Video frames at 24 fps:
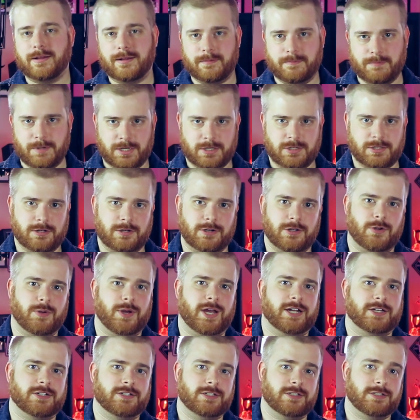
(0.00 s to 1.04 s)
Make sure you
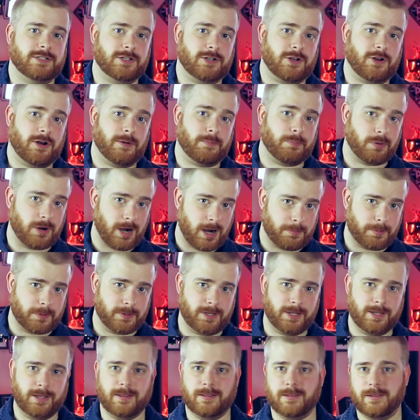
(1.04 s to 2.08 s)
actually secure it
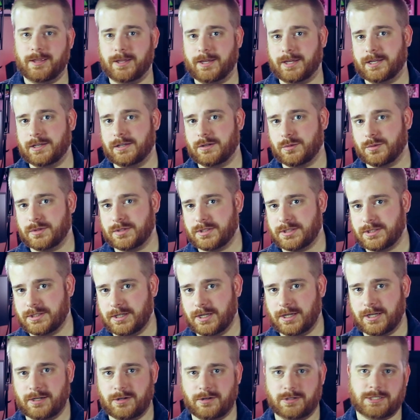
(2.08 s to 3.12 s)
properly, like into a
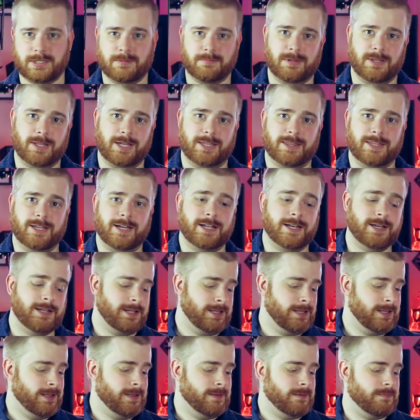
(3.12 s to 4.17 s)
stud or something like that,
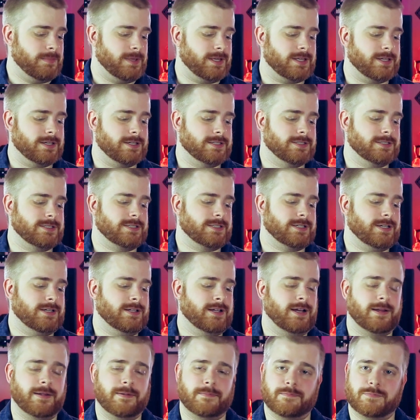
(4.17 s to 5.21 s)
because
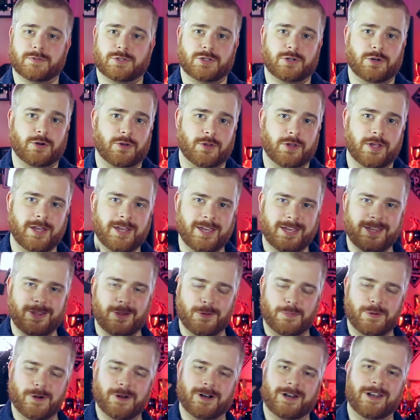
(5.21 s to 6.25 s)
I'm sure that you
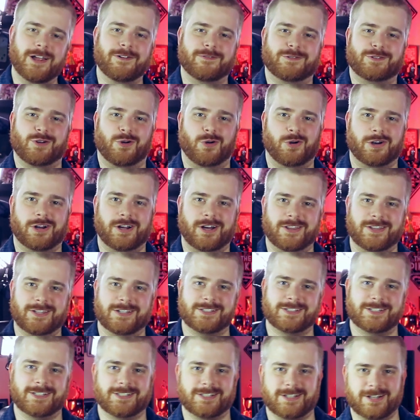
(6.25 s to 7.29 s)
put enough torque on
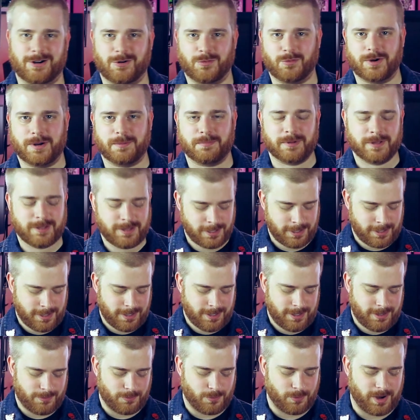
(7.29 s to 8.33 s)
this, it's gonna rip
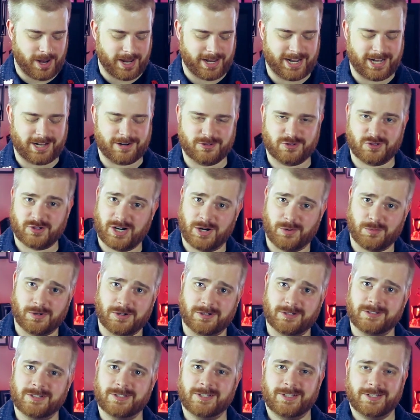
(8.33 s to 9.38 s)
right out of drywall.